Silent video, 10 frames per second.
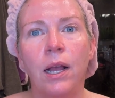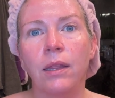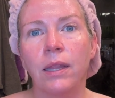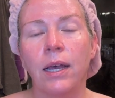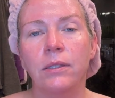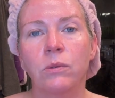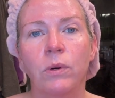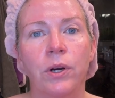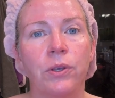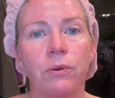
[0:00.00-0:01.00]
And that's
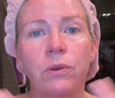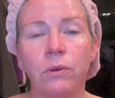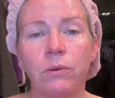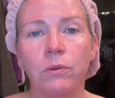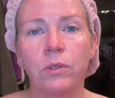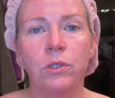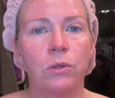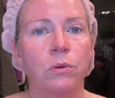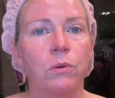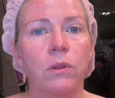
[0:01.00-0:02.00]
where you use
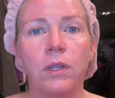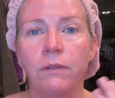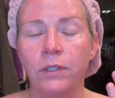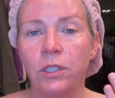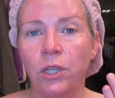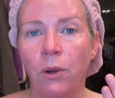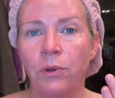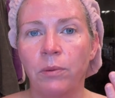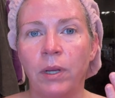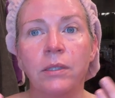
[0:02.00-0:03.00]
to lift and tone
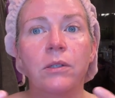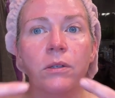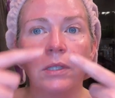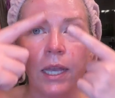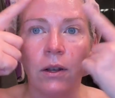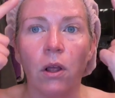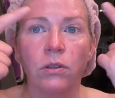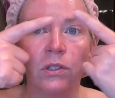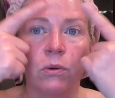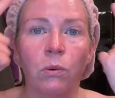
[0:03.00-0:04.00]
your muscles and
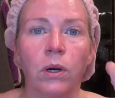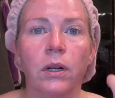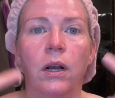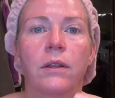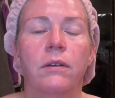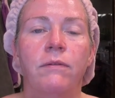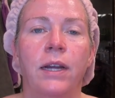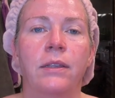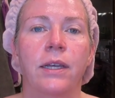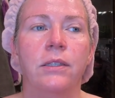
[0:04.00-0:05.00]
also work on the
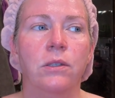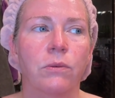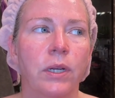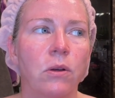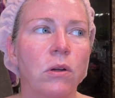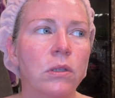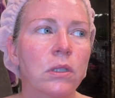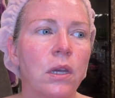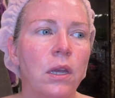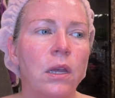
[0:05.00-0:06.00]
fine lines and wrinkles.